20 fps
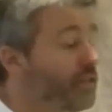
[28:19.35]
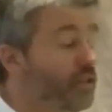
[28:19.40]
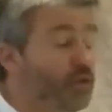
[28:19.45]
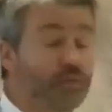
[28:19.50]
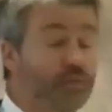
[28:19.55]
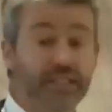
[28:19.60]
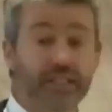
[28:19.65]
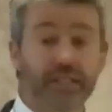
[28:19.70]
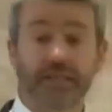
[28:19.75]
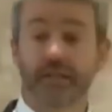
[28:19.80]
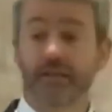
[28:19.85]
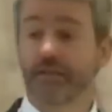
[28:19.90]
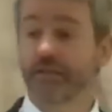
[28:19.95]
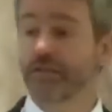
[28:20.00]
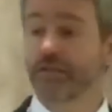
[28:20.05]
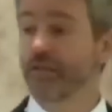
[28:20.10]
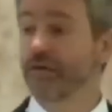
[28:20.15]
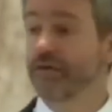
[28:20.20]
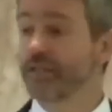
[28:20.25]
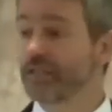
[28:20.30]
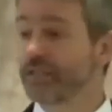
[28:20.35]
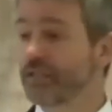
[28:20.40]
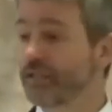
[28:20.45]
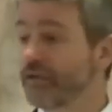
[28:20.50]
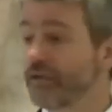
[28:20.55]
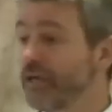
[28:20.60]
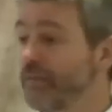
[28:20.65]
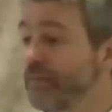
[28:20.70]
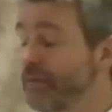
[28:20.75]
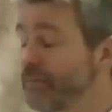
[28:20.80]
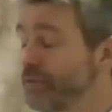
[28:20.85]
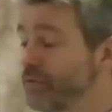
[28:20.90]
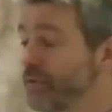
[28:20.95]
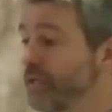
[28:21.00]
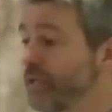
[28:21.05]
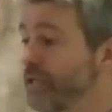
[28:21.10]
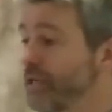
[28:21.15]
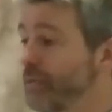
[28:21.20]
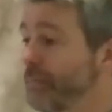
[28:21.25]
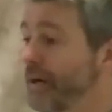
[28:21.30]
So we see that there's no disagreement
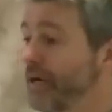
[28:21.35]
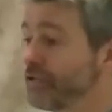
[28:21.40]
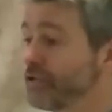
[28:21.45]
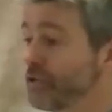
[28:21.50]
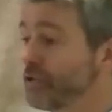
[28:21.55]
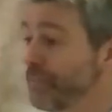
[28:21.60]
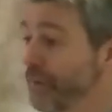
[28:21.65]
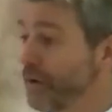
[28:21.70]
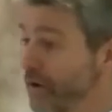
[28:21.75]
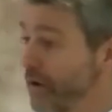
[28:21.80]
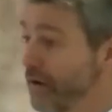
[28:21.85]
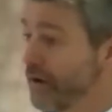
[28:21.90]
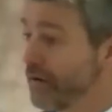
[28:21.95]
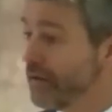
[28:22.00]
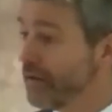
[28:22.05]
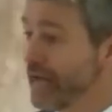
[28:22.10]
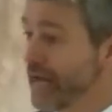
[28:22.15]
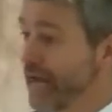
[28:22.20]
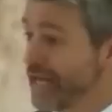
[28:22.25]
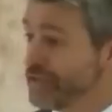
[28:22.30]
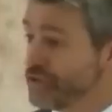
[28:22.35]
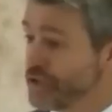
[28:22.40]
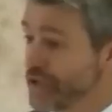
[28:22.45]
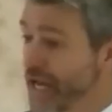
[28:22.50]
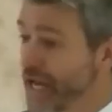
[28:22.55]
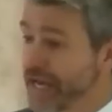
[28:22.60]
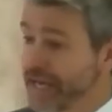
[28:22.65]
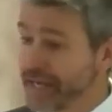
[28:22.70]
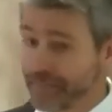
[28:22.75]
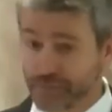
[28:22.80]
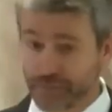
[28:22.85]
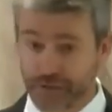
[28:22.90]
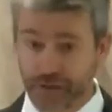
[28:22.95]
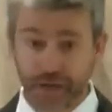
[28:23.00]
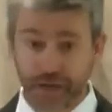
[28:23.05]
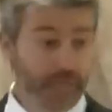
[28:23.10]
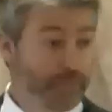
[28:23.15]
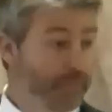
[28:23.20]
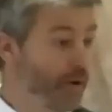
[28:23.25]
between the Apostle Paul and James.